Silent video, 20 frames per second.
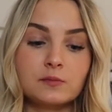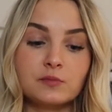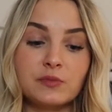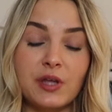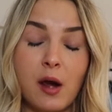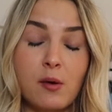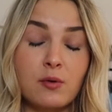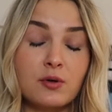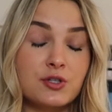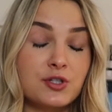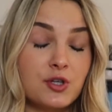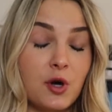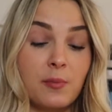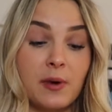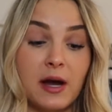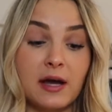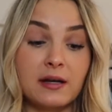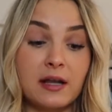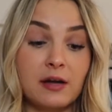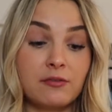it was so
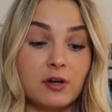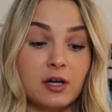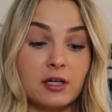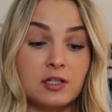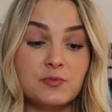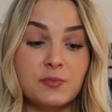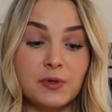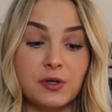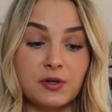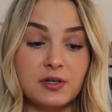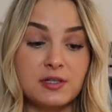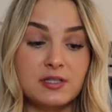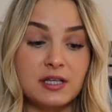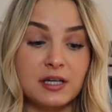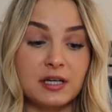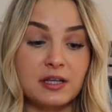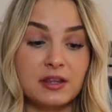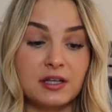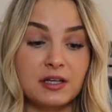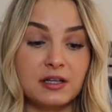bad, never experienced
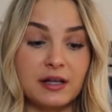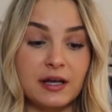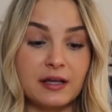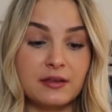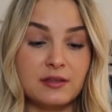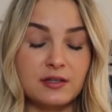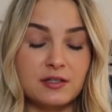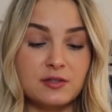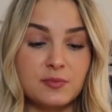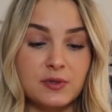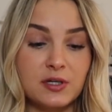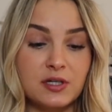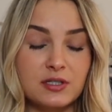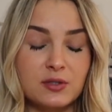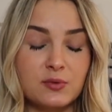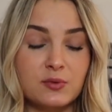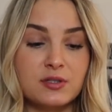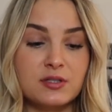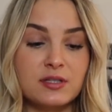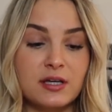anything like this, because it
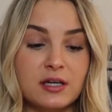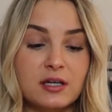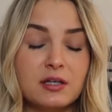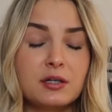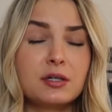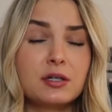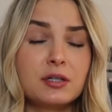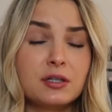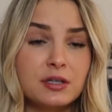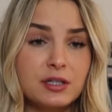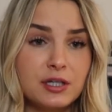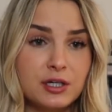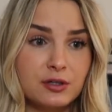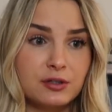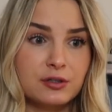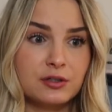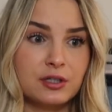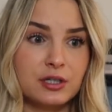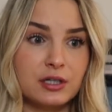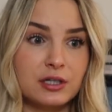was like
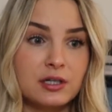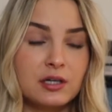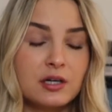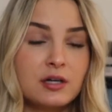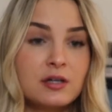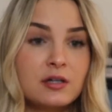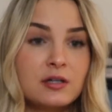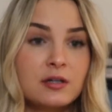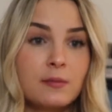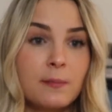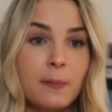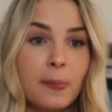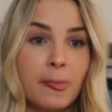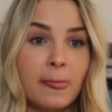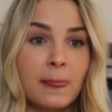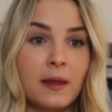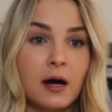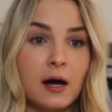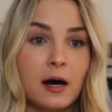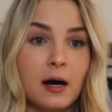clearly
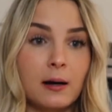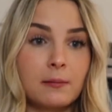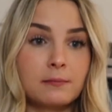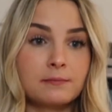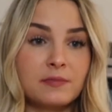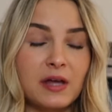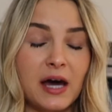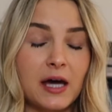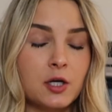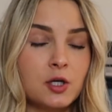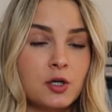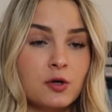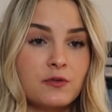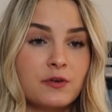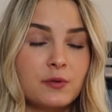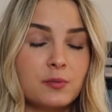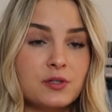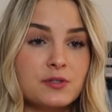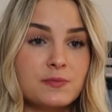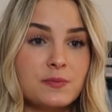I don't know
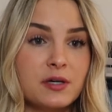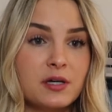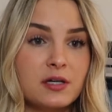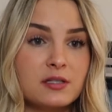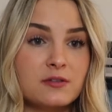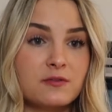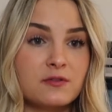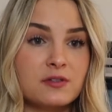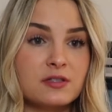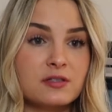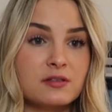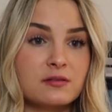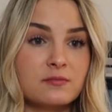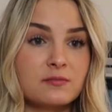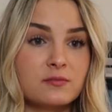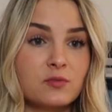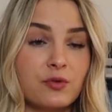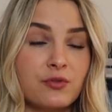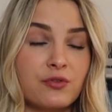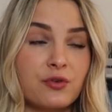if it was because of
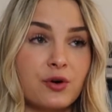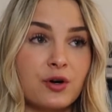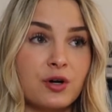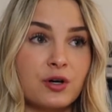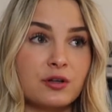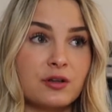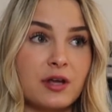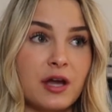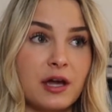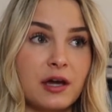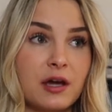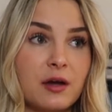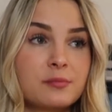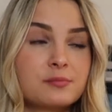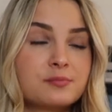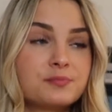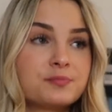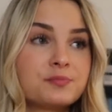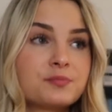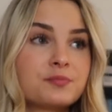her like,
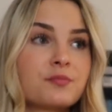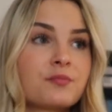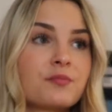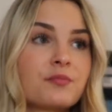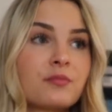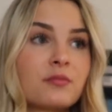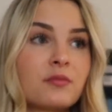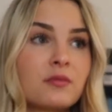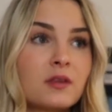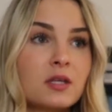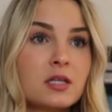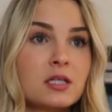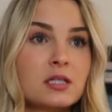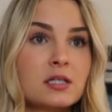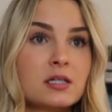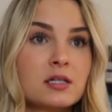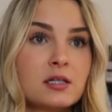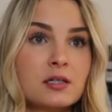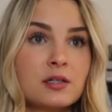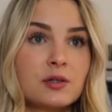
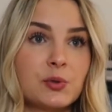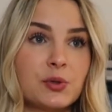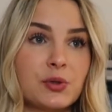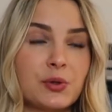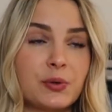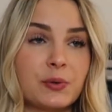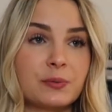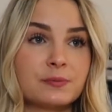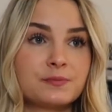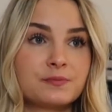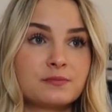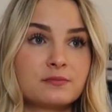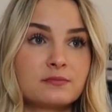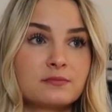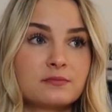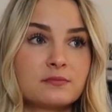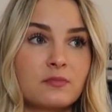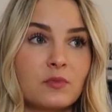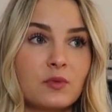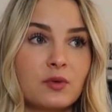you know,
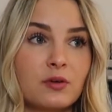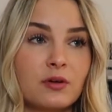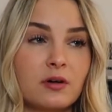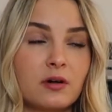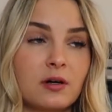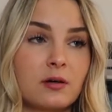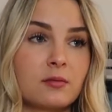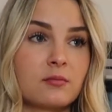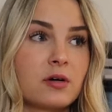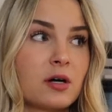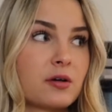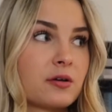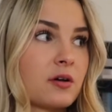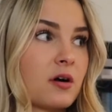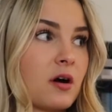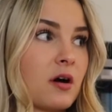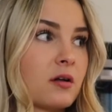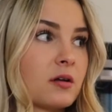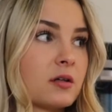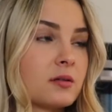how do you
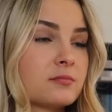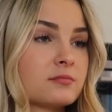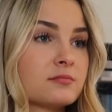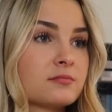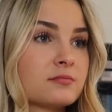call it,